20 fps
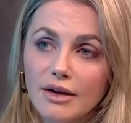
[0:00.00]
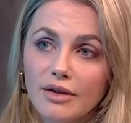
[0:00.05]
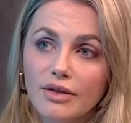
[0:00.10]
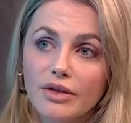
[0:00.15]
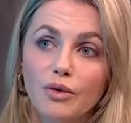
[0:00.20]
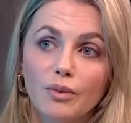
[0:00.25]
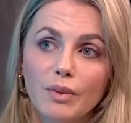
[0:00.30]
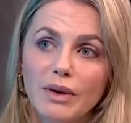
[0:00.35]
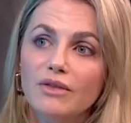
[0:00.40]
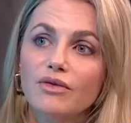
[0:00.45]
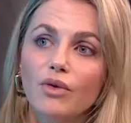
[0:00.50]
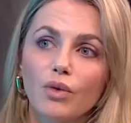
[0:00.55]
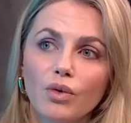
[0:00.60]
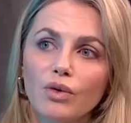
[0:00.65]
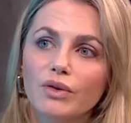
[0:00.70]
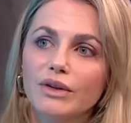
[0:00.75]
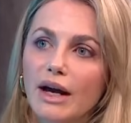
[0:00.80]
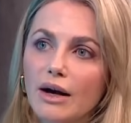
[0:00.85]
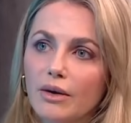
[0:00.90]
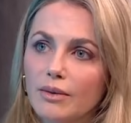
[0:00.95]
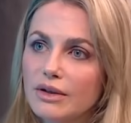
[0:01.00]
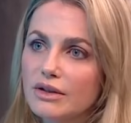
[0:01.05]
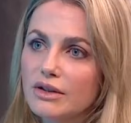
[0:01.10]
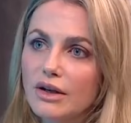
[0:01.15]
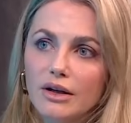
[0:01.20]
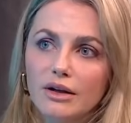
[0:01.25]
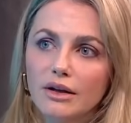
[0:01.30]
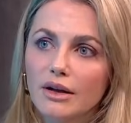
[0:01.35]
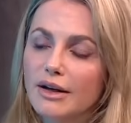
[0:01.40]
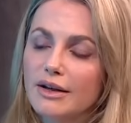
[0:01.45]
that we've all now
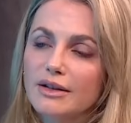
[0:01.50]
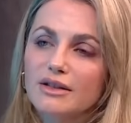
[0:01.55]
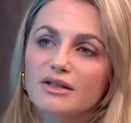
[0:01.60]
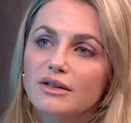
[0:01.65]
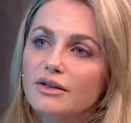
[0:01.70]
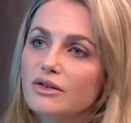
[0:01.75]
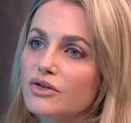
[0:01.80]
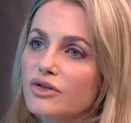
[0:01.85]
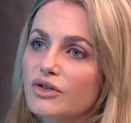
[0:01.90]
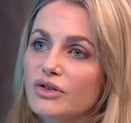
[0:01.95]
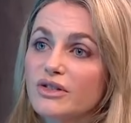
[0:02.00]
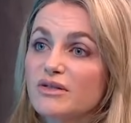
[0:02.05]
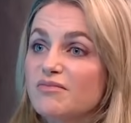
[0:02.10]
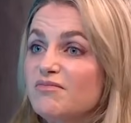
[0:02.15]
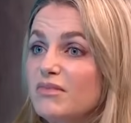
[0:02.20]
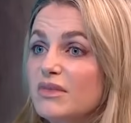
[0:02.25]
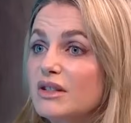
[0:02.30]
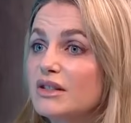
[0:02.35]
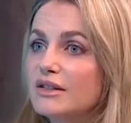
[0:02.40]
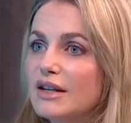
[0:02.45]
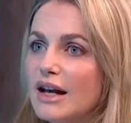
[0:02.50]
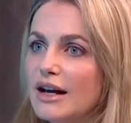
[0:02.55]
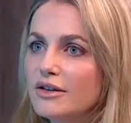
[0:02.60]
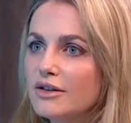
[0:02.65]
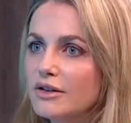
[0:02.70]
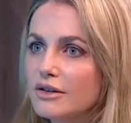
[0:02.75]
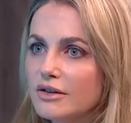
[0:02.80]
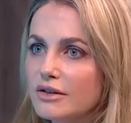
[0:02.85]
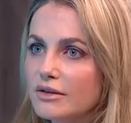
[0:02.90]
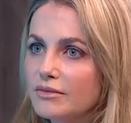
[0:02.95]
internalized as just
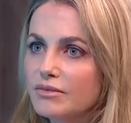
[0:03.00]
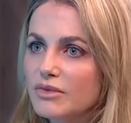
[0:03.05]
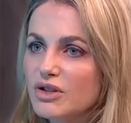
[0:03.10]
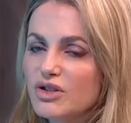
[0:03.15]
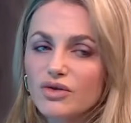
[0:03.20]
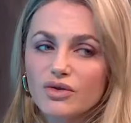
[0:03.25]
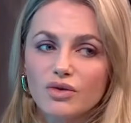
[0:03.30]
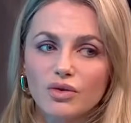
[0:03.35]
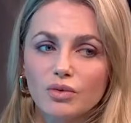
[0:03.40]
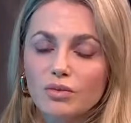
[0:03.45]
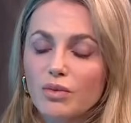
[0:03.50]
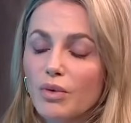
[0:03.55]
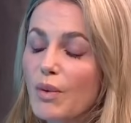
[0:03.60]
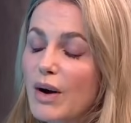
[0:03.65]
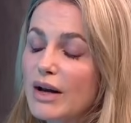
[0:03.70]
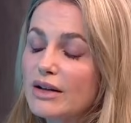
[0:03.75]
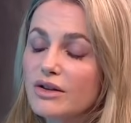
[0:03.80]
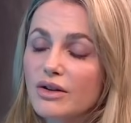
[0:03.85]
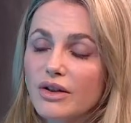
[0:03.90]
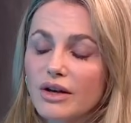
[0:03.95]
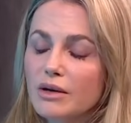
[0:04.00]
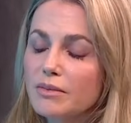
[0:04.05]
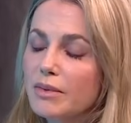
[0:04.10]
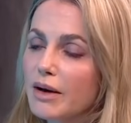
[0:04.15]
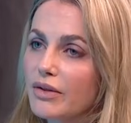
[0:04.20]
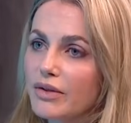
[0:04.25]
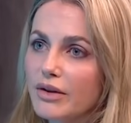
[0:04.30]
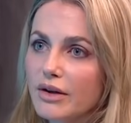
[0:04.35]
standard? It's just normal way to think about